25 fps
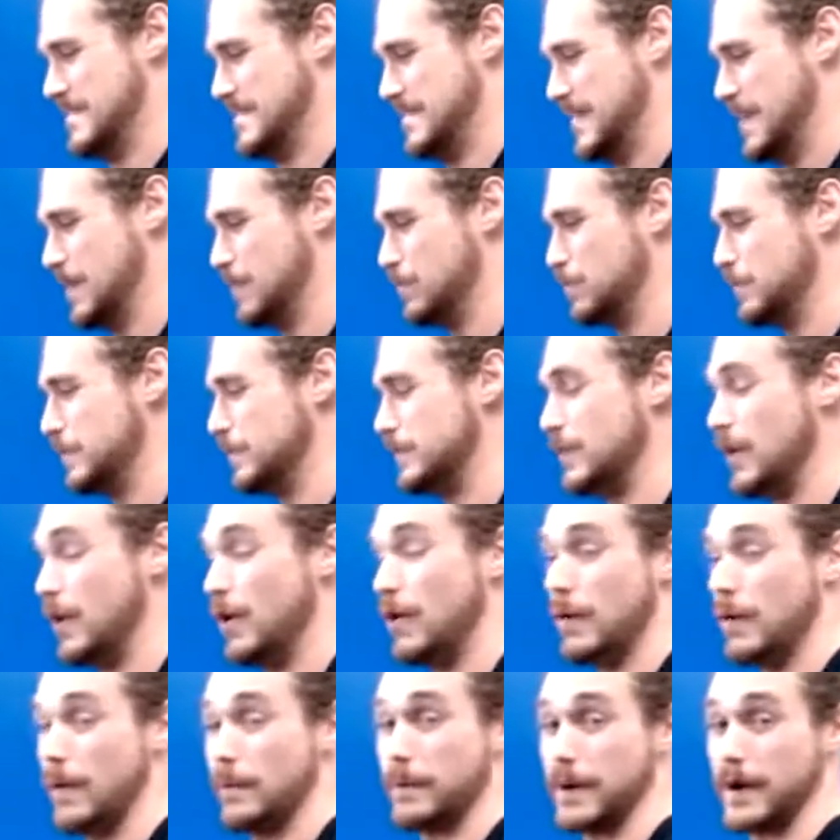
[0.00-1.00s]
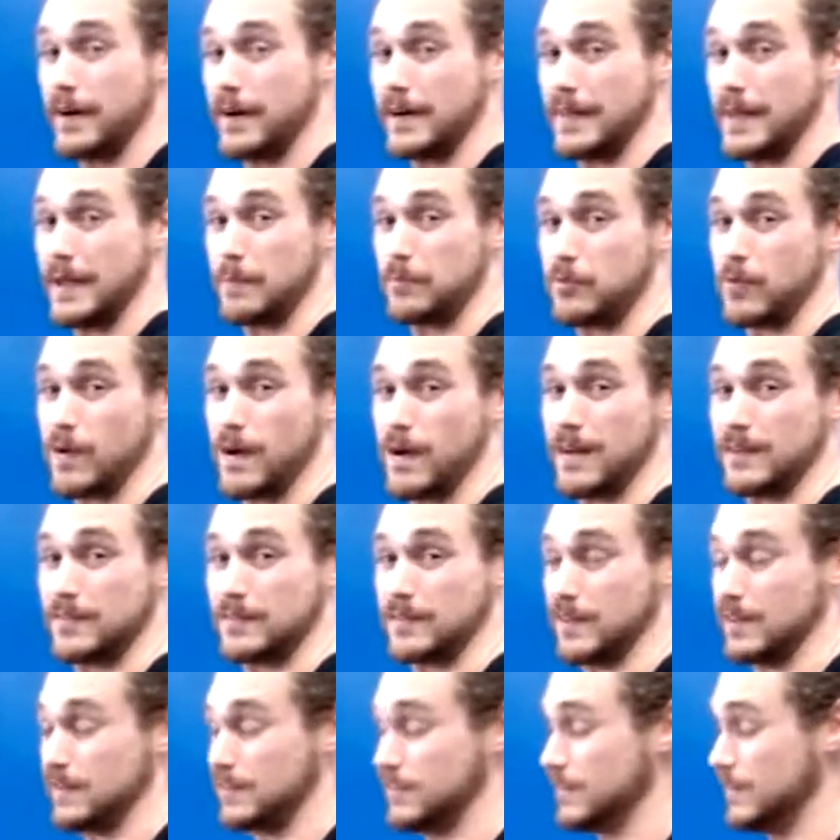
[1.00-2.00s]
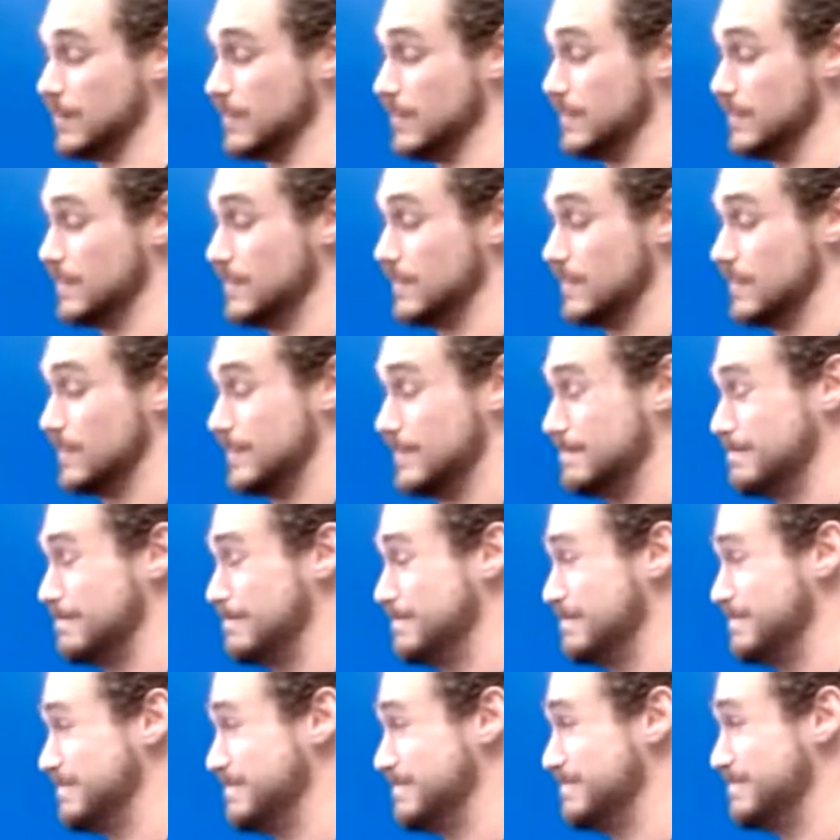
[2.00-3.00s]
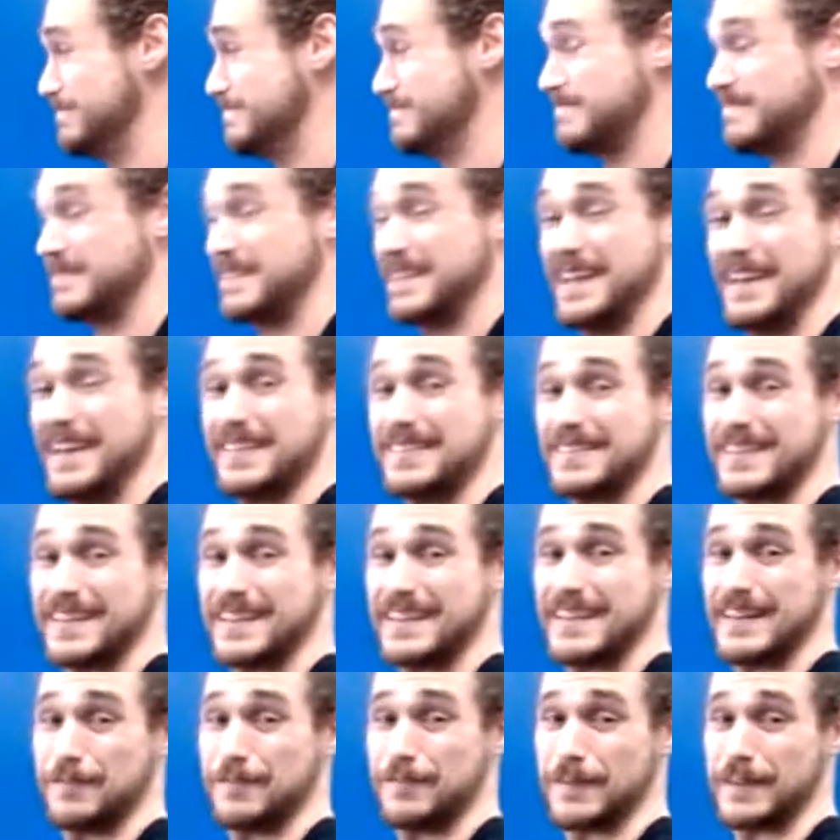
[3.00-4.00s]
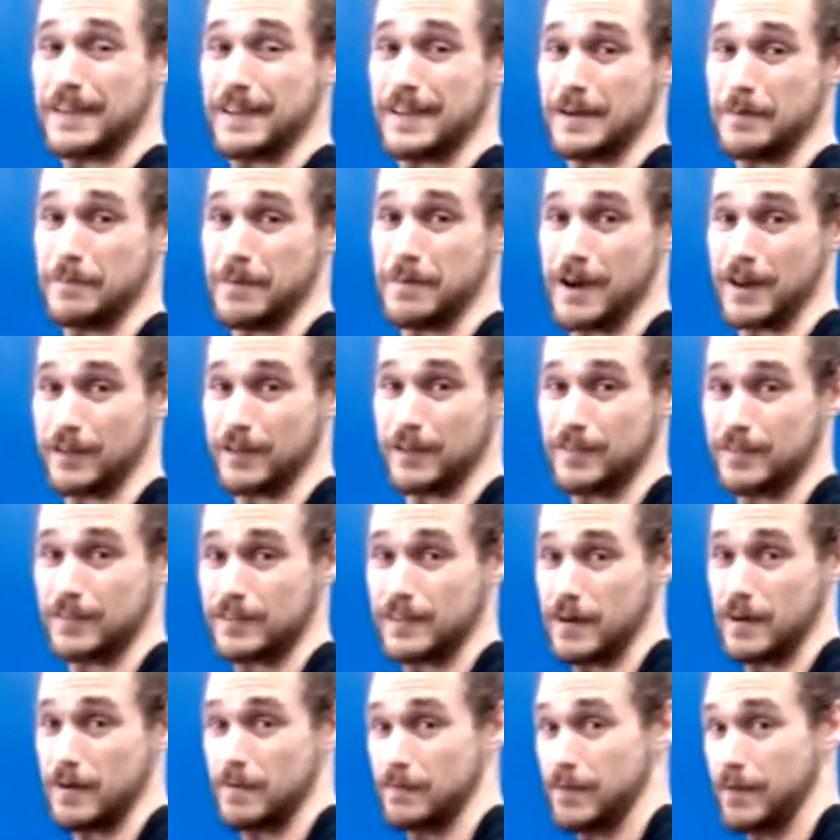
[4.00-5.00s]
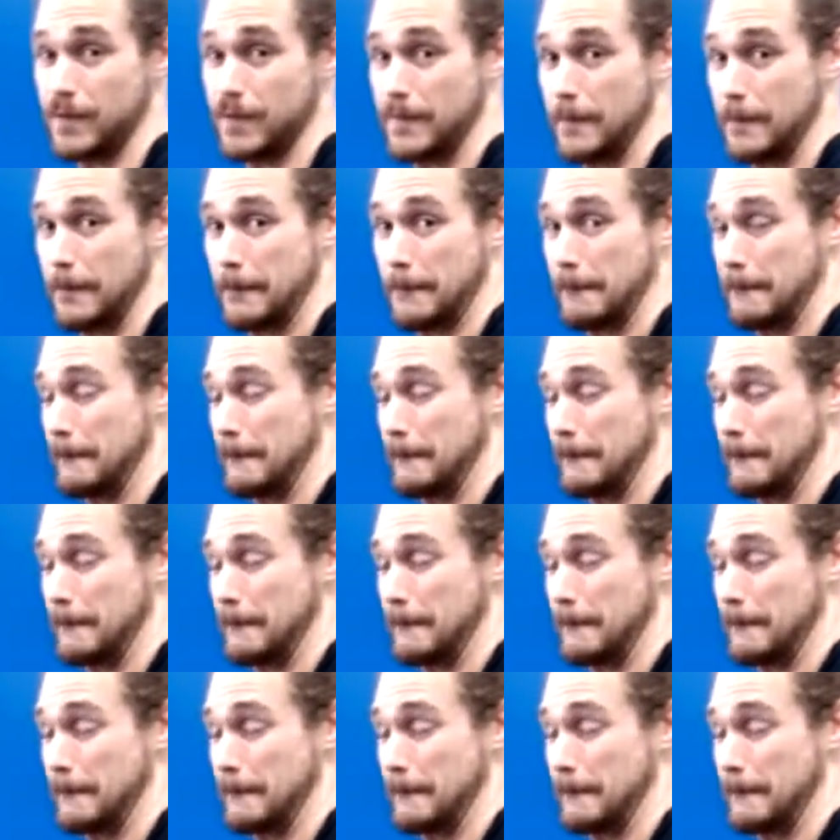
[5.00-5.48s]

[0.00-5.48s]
And we know a part of that process is a significant amount of discomfort.